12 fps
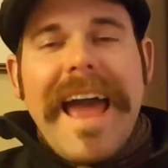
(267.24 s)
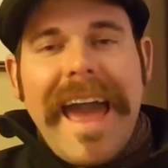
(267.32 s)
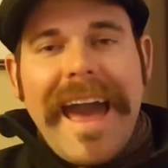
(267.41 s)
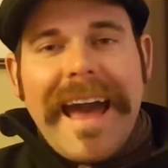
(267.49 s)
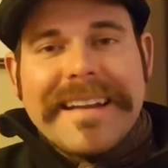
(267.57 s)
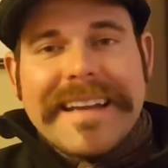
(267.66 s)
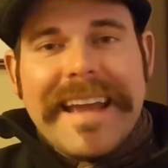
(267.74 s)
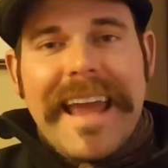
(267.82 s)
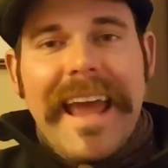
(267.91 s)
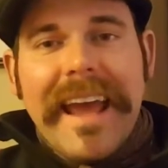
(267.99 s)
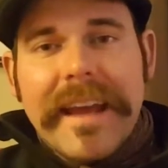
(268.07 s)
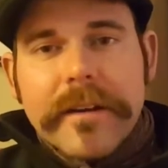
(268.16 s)

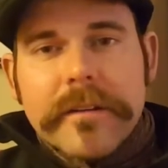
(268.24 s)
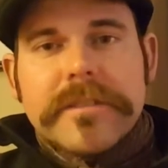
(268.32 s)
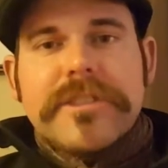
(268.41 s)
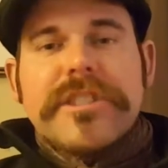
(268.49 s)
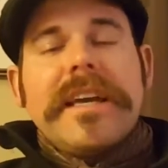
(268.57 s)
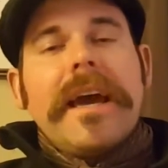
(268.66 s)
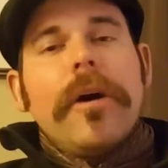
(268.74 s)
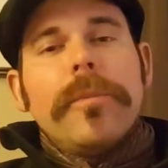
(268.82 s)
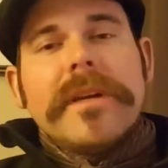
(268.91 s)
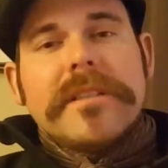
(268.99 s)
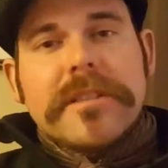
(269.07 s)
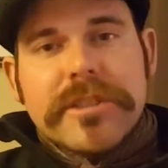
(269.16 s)
adding energy,
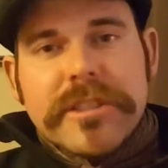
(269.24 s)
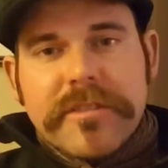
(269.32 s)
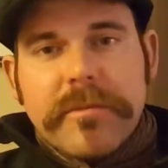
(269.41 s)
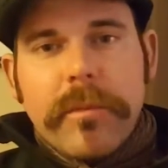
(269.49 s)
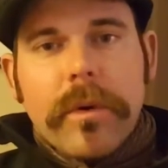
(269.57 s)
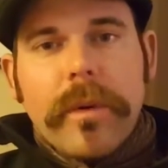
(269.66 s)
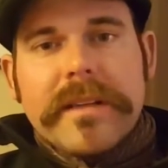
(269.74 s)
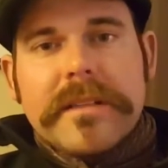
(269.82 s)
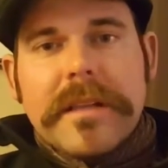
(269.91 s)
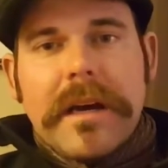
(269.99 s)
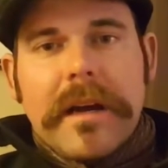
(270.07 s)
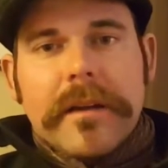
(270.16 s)
helping to shift more weight
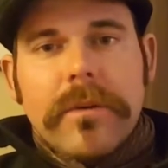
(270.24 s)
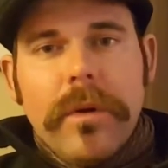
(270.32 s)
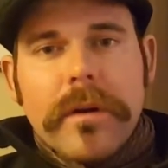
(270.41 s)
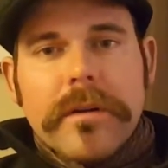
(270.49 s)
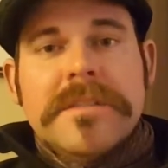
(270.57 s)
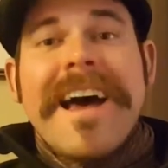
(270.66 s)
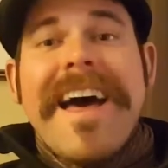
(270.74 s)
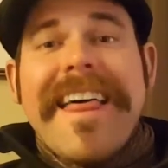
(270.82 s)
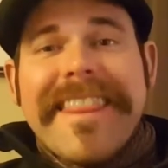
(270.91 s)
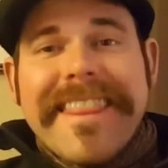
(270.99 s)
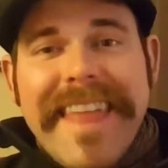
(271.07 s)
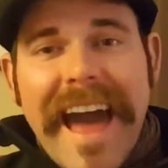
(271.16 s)
to the hindquarters,
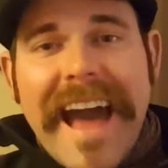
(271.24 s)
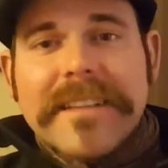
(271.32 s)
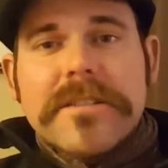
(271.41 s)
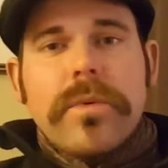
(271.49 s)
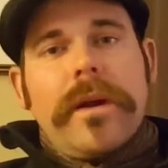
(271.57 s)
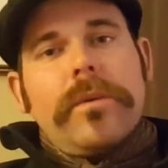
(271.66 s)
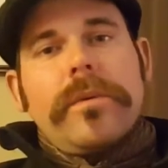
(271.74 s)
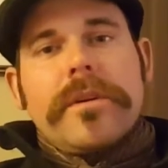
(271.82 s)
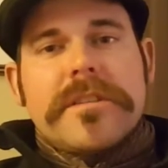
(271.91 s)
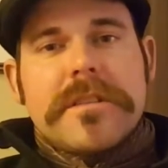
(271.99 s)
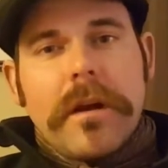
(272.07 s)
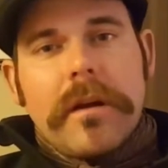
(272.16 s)
that's when we're
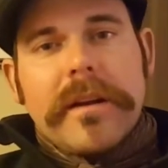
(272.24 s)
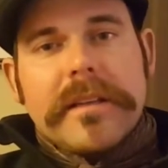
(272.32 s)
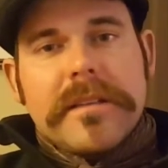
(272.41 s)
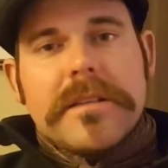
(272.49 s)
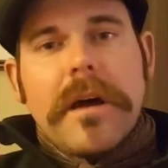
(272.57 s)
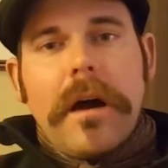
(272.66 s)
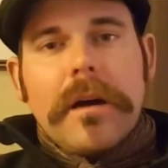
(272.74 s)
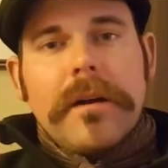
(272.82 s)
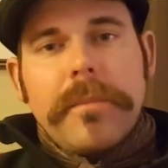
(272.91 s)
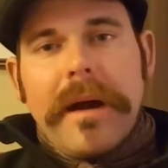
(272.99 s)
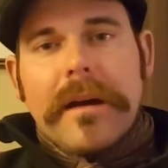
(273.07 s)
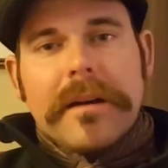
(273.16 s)
starting to talk
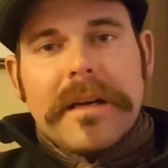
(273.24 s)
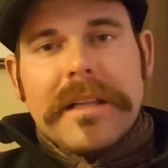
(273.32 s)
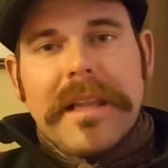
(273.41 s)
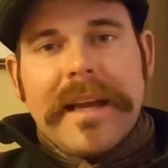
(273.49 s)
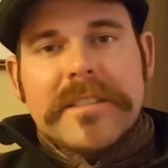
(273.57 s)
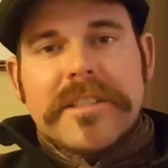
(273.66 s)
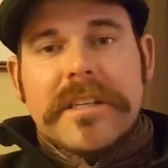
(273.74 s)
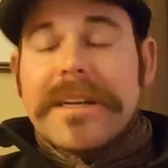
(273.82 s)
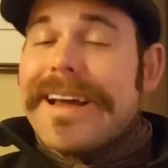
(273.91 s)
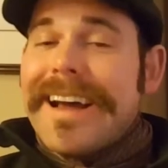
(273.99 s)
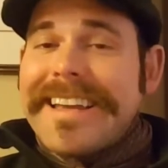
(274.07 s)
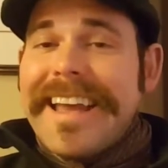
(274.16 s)
about
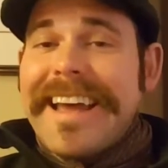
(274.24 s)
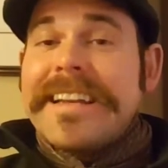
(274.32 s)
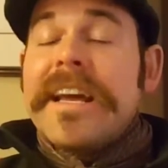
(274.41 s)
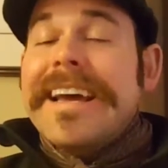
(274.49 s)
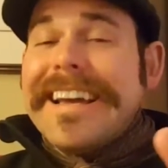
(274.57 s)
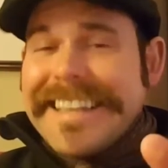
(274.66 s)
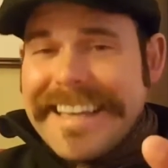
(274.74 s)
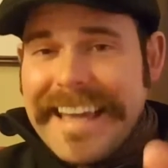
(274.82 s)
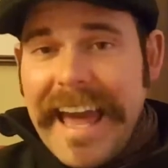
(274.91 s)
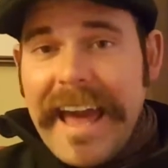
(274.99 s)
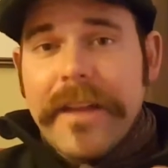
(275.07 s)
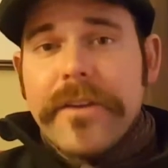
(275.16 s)
collection. Again,
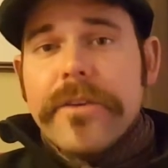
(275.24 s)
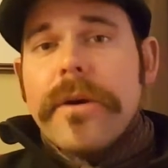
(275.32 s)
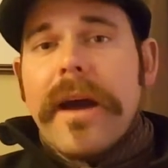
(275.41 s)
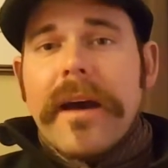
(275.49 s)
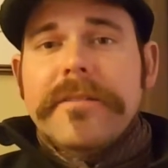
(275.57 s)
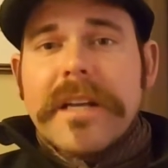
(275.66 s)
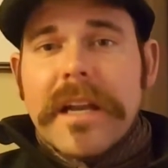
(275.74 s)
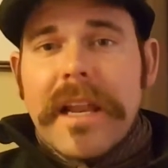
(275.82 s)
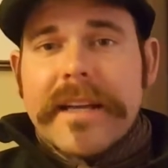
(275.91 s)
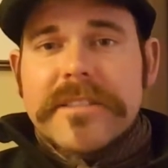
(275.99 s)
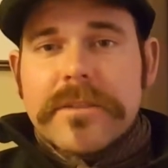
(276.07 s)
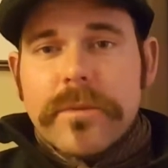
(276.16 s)
can you have
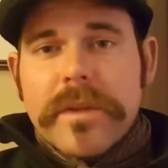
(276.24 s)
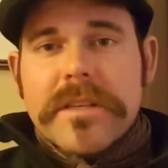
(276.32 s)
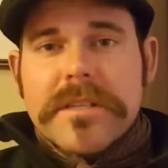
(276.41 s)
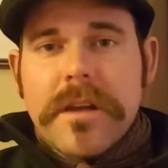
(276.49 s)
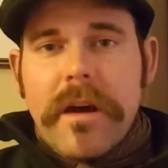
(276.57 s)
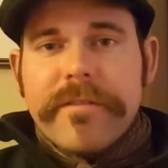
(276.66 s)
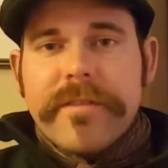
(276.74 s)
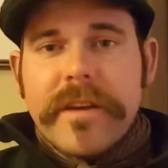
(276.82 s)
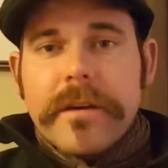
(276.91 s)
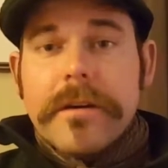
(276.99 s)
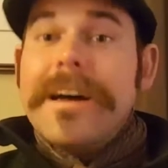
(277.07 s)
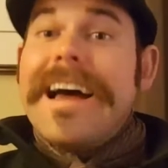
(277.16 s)
collection with a soft
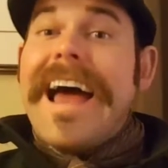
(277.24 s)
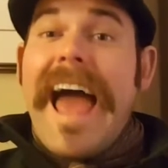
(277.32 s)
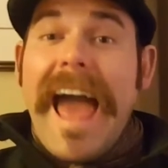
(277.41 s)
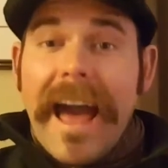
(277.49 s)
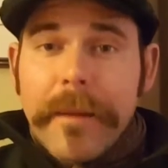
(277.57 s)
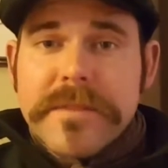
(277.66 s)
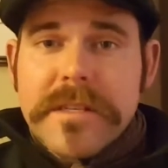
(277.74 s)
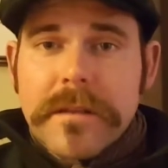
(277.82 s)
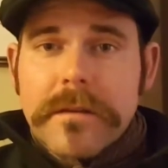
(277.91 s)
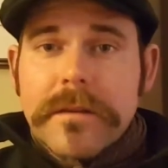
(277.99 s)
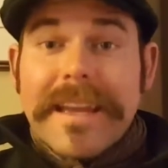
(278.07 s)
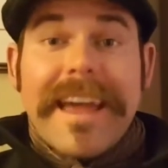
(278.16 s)
feel?
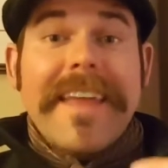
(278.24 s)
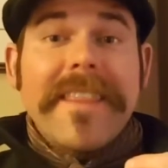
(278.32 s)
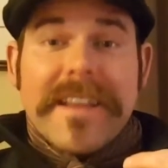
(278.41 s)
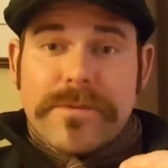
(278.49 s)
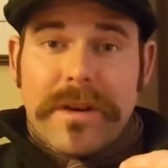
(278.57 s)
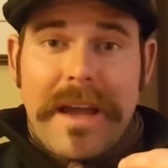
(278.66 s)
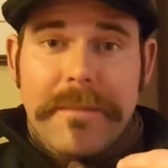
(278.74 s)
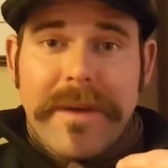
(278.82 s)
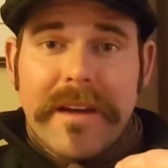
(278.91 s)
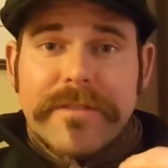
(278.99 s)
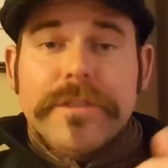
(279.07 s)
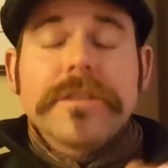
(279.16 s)
Absolutely. That's what I'm
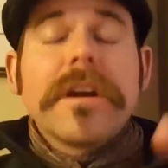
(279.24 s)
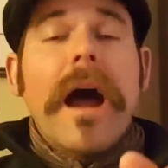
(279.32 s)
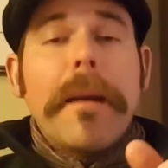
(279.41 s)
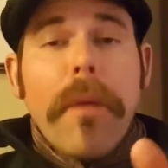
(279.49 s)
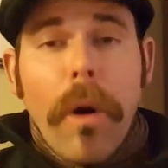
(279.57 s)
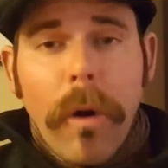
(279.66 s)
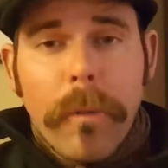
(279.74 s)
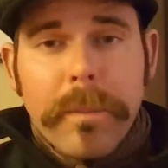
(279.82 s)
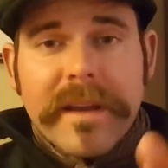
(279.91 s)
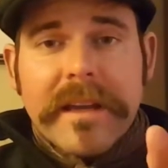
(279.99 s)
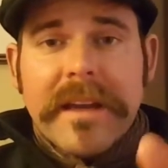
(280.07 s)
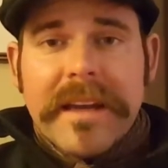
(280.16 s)
after. I'm
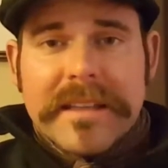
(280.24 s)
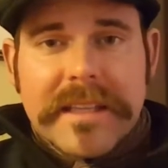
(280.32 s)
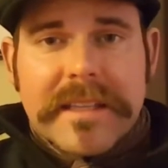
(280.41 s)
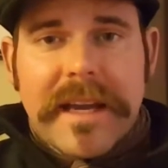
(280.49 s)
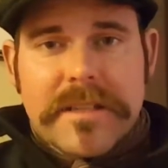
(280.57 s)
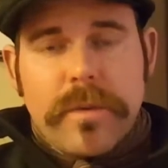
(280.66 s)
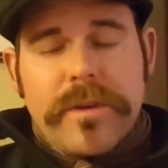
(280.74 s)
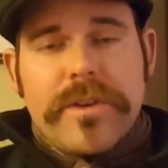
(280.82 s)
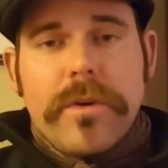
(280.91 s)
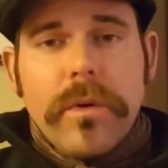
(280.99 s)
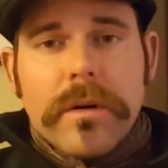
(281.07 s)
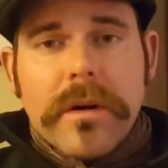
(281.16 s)
hoping that that's
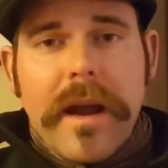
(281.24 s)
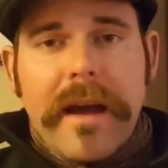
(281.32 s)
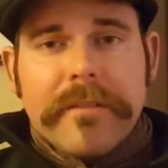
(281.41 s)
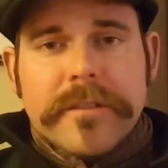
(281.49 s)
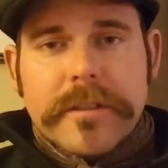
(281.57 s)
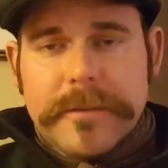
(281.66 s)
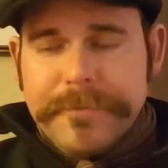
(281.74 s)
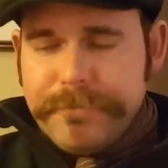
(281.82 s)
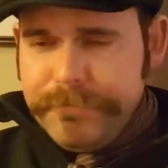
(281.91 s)
what you're after.